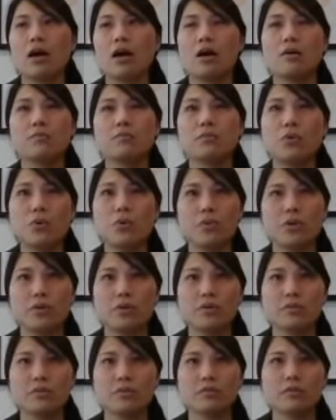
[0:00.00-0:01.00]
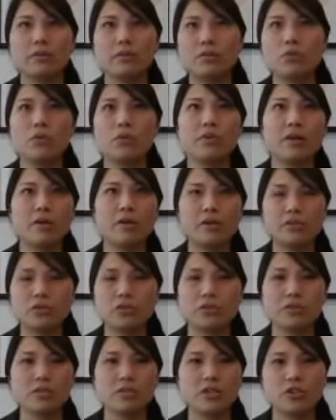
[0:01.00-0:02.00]
all the
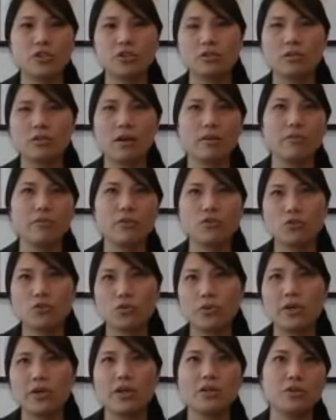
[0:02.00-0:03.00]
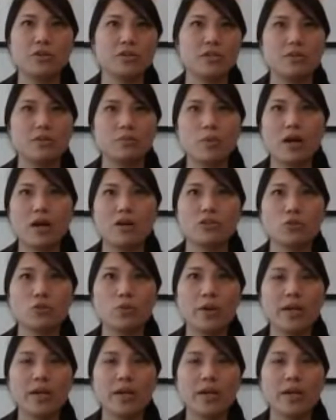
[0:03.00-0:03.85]
jurisdictions like Victoria, New South Wales,